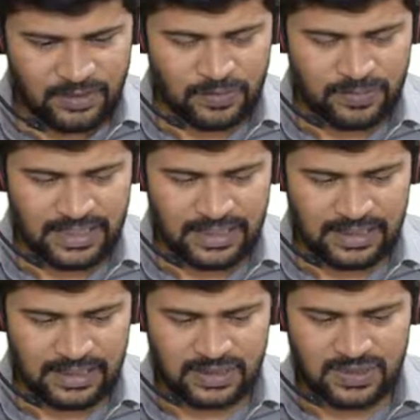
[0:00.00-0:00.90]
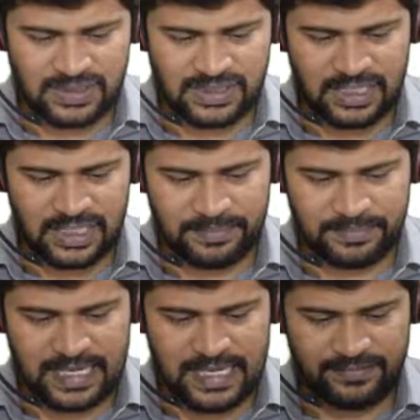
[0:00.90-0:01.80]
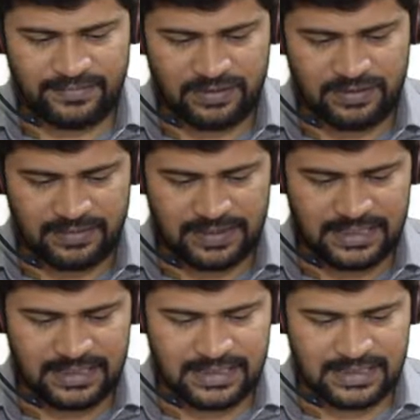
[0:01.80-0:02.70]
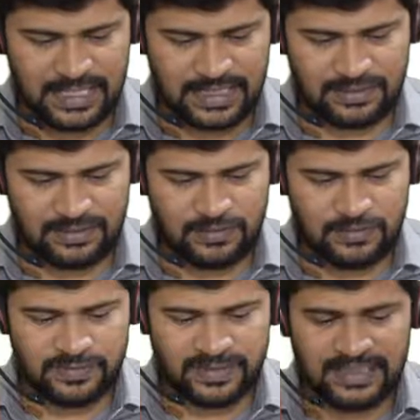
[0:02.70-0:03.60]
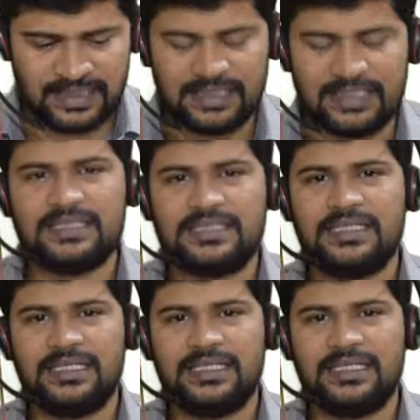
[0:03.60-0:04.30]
home directory, host name, platform, release, like too many things.